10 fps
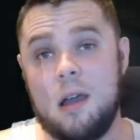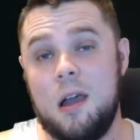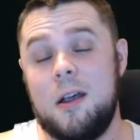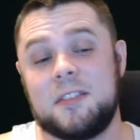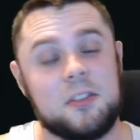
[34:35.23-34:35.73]

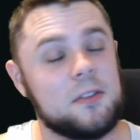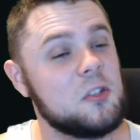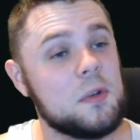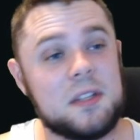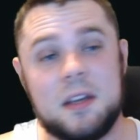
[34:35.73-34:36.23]
Alright, so
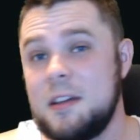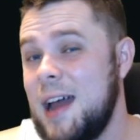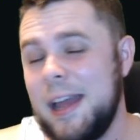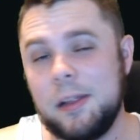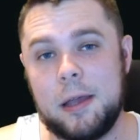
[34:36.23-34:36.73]
this was
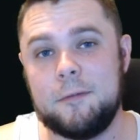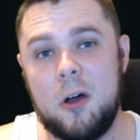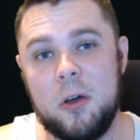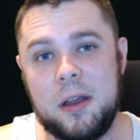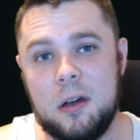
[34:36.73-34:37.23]
Naya
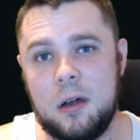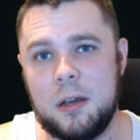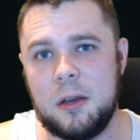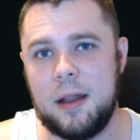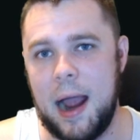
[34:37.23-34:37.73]
Landfall
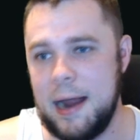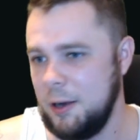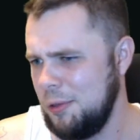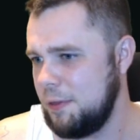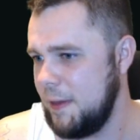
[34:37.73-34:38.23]
here. I
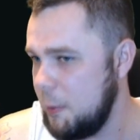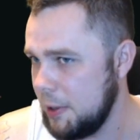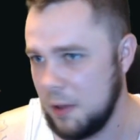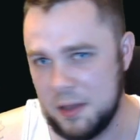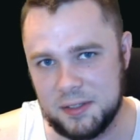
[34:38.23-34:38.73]
don't think
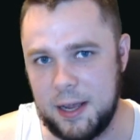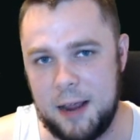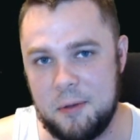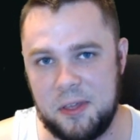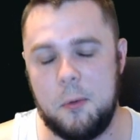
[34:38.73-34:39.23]
we lost the
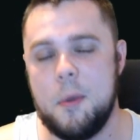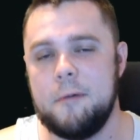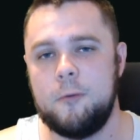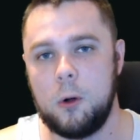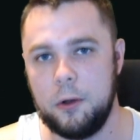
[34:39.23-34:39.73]
game. I think we
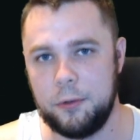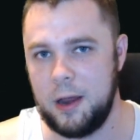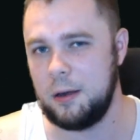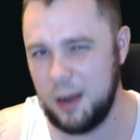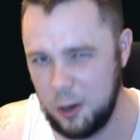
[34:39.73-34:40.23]
went 4-0
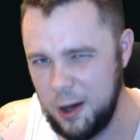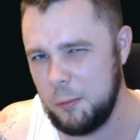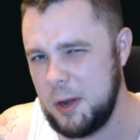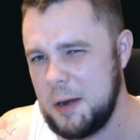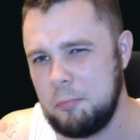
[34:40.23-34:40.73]
there. Now,
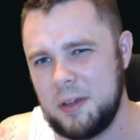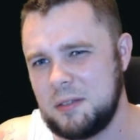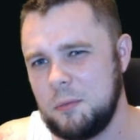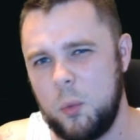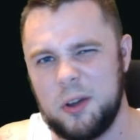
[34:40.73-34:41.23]
granted, we did play
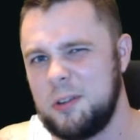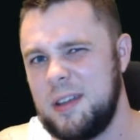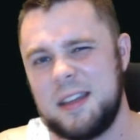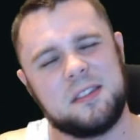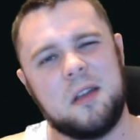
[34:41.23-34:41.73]
some weird
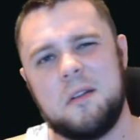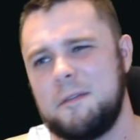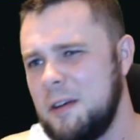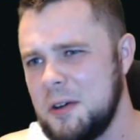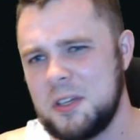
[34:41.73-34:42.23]
decks there at
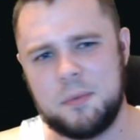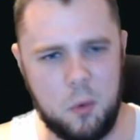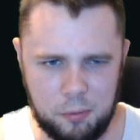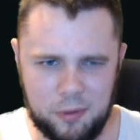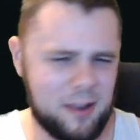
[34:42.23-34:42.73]
first,
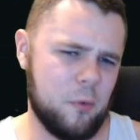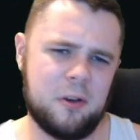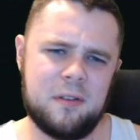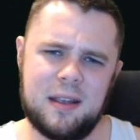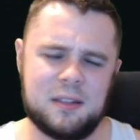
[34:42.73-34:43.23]
but we're playing a
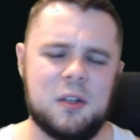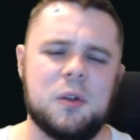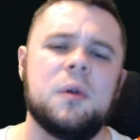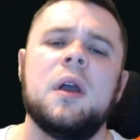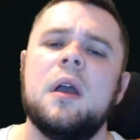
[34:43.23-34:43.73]
weird deck
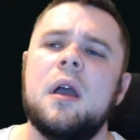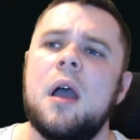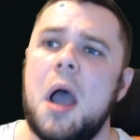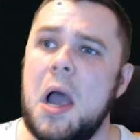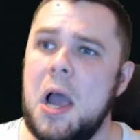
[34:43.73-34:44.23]
too.
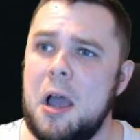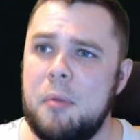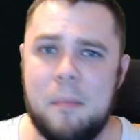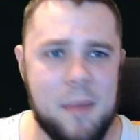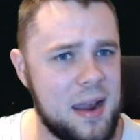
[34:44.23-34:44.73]

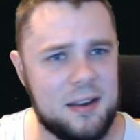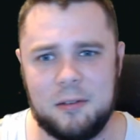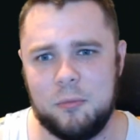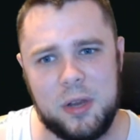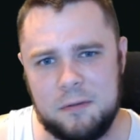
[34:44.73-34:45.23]
But
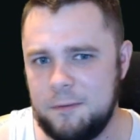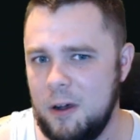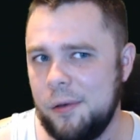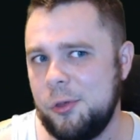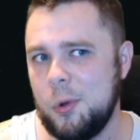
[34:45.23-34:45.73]
man, we
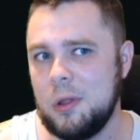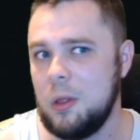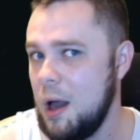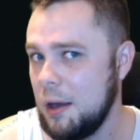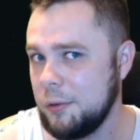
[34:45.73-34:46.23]
fought through a
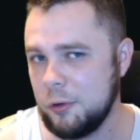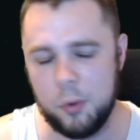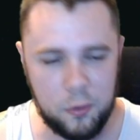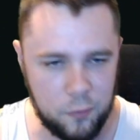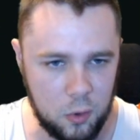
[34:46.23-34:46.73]
lot of
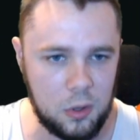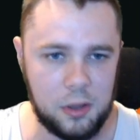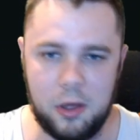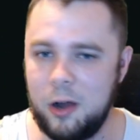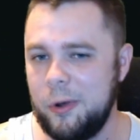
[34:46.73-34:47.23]
removal,
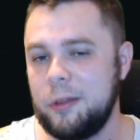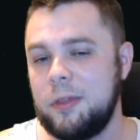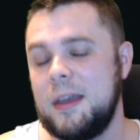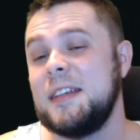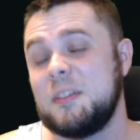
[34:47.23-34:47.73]
a lot of
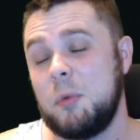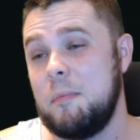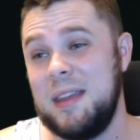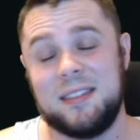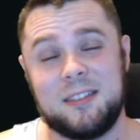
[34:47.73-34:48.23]
weird things, and we
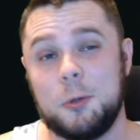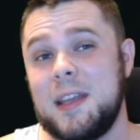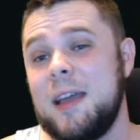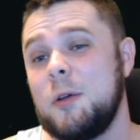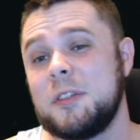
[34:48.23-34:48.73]
beat
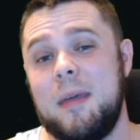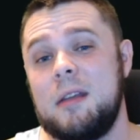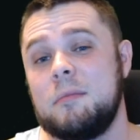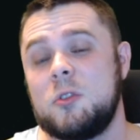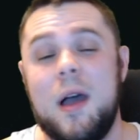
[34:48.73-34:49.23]
Sultai
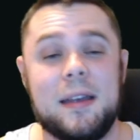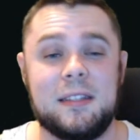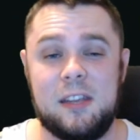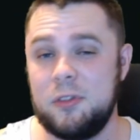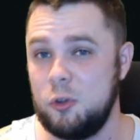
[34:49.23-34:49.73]
Ultimatum
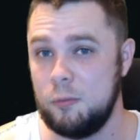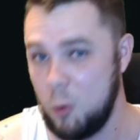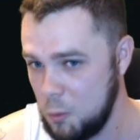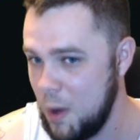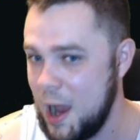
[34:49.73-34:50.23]
twice, even through
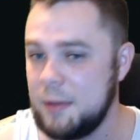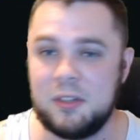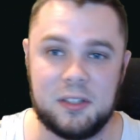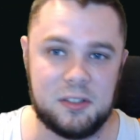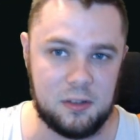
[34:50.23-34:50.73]
board
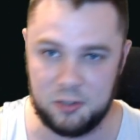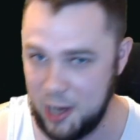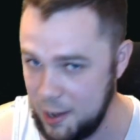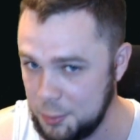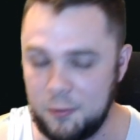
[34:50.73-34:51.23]
wipes,
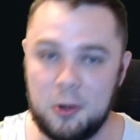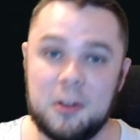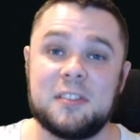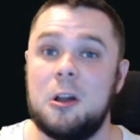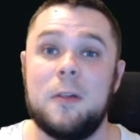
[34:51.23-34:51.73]
Shadow's
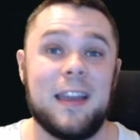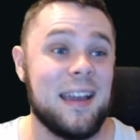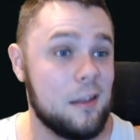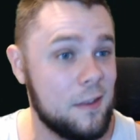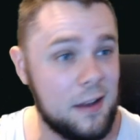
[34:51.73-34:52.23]
Verdicts, and all that
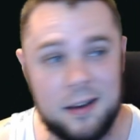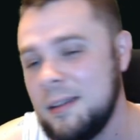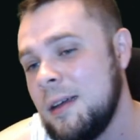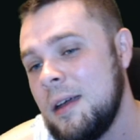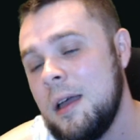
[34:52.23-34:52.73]
kind of thing.